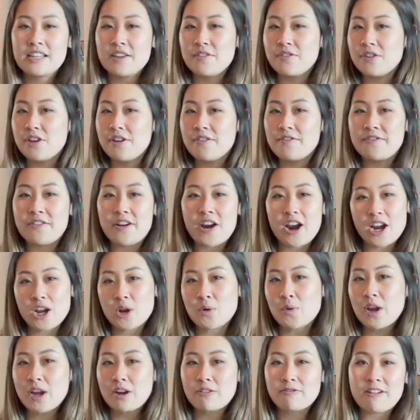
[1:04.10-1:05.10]
you a very
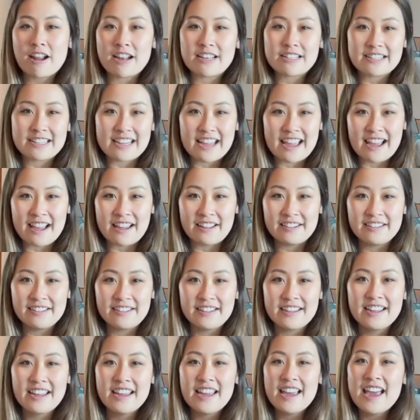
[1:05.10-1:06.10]
quick rundown,
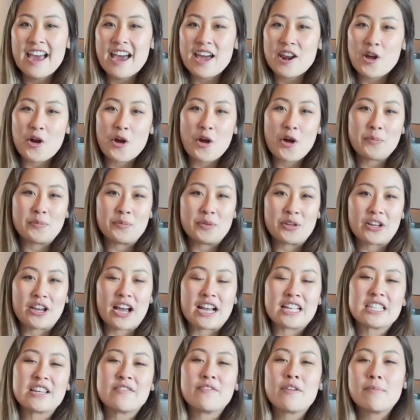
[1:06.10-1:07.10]
and I hope you guys
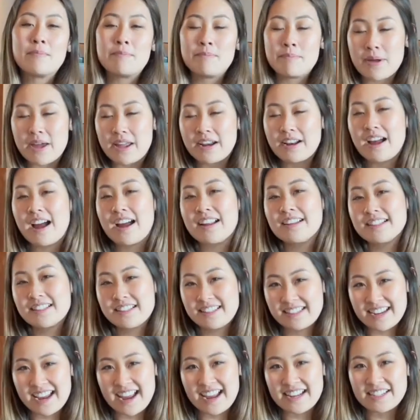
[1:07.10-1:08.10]
have a better
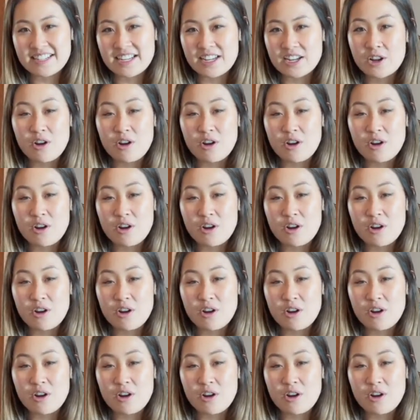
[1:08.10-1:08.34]
understanding